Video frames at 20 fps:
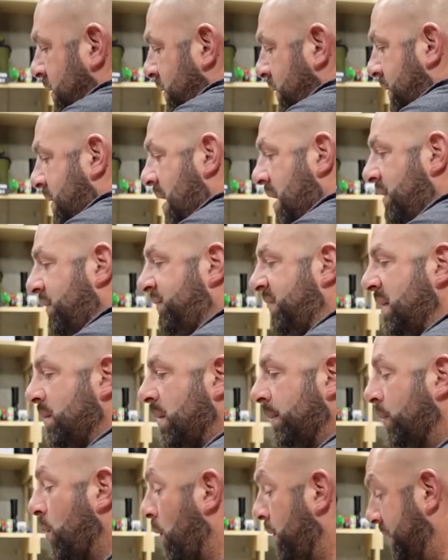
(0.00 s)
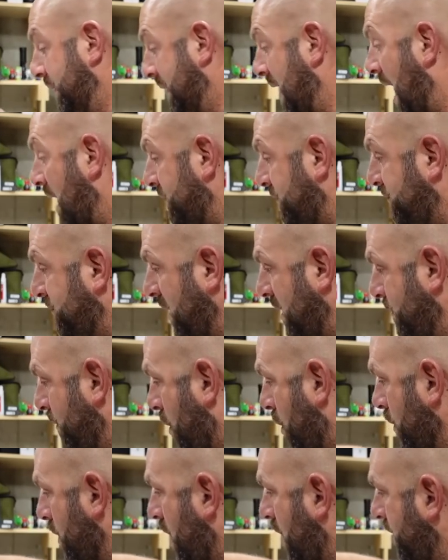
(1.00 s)
you kind of see what I'm going to concentrate
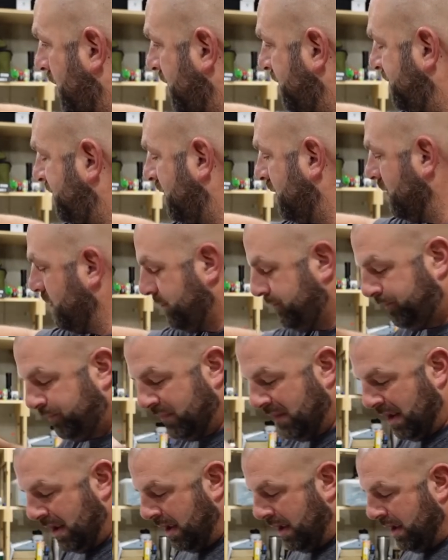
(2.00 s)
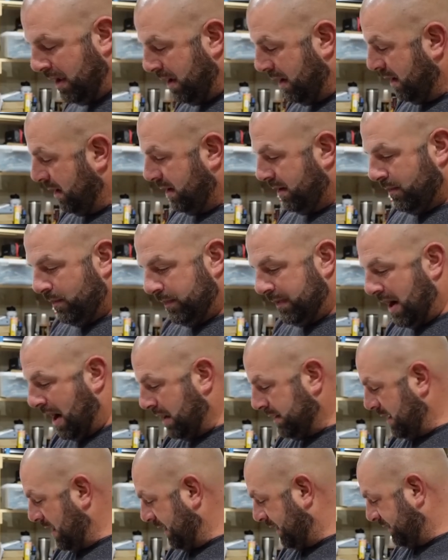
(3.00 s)
more on this year. We
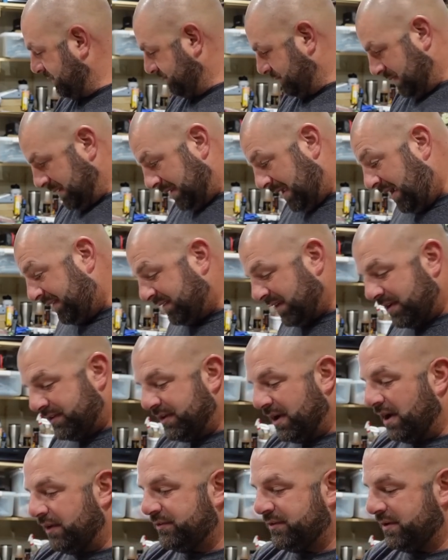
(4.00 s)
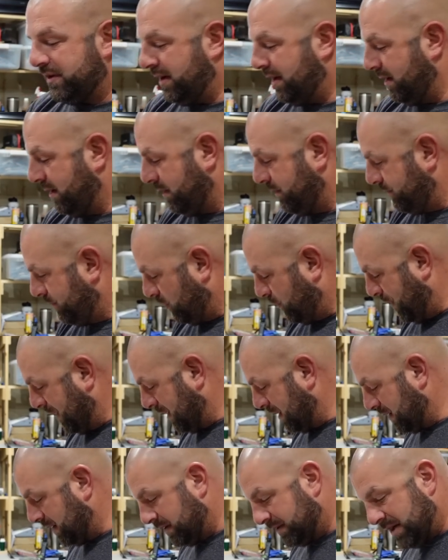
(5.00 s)
got like at least a dozen here. Let's
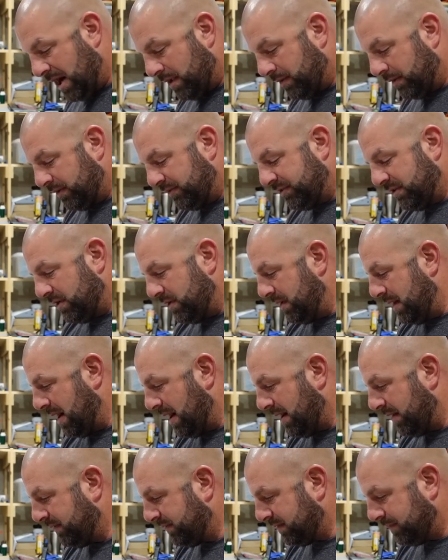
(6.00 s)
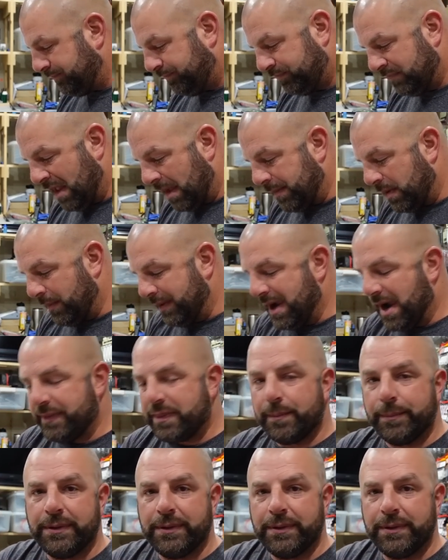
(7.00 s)
pick a good color to show you guys. I mean, we got the